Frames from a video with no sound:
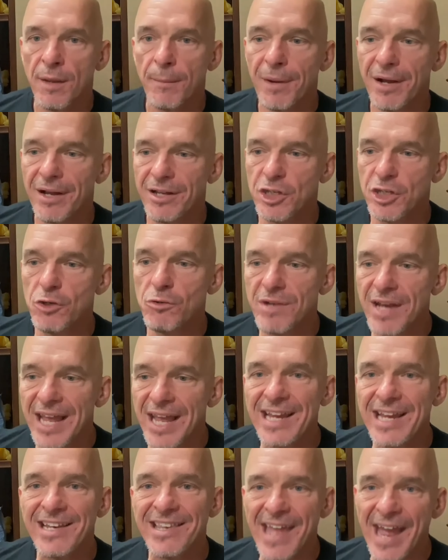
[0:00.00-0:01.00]
But you
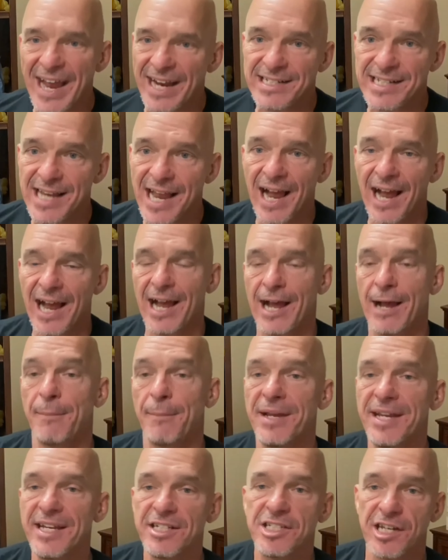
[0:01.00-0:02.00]
need that
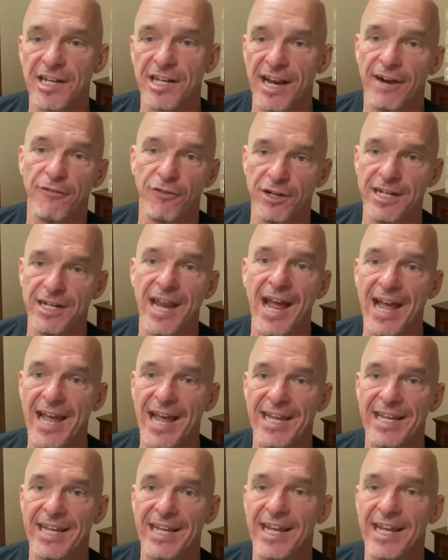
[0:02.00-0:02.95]
time each and every day,